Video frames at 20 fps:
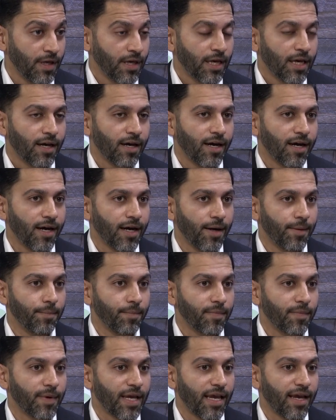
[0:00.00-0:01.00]

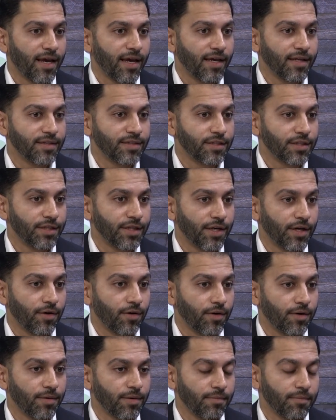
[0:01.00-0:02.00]
and
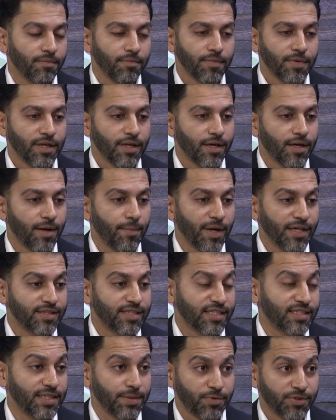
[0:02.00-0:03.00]
about
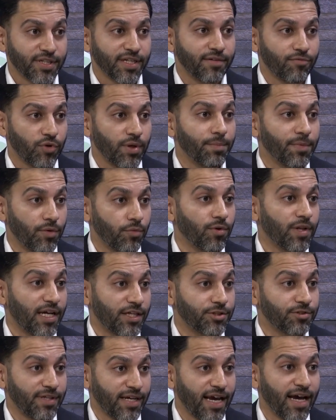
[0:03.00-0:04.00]
60% of women will
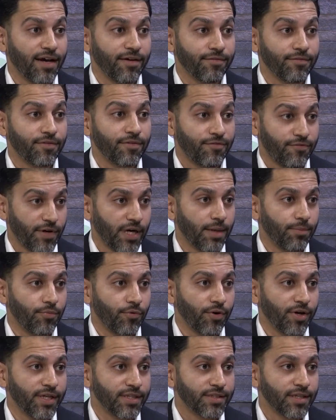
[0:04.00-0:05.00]
actually have
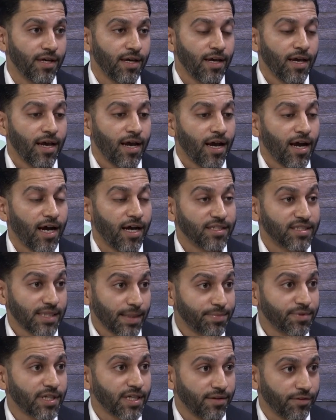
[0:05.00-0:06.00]
fibroids. A
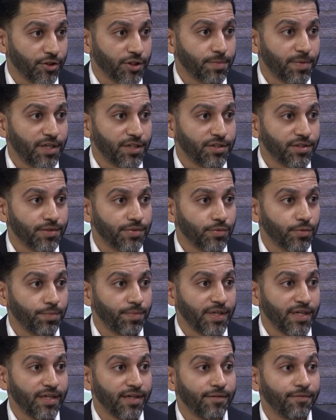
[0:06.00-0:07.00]
subset of those patients will
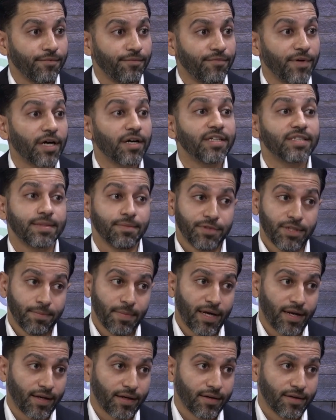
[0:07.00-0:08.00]
be very
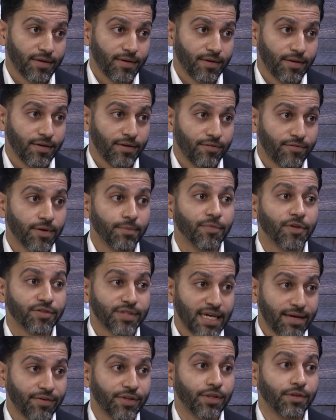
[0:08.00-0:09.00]
symptomatic from
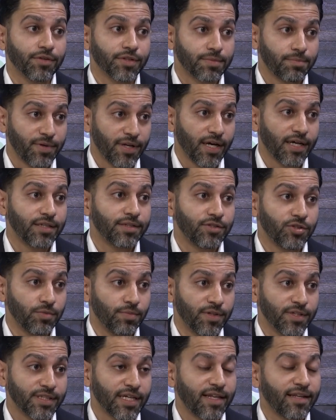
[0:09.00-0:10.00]
having those benign
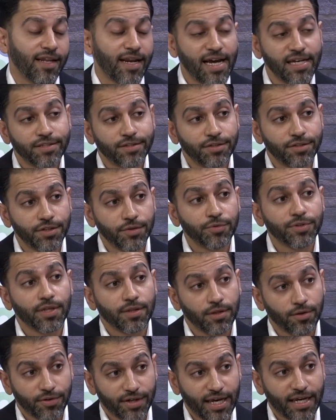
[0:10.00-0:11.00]
tumors, and it has to do with the
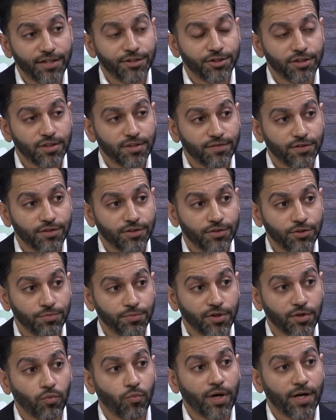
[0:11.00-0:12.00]
location of the
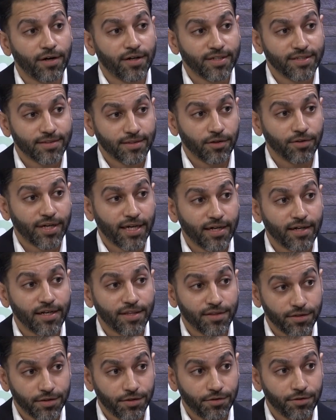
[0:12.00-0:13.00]
tumor, where it's located
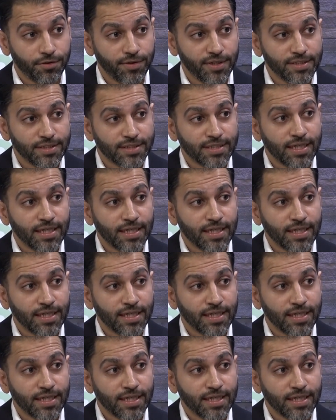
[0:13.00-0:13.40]
in the uterus,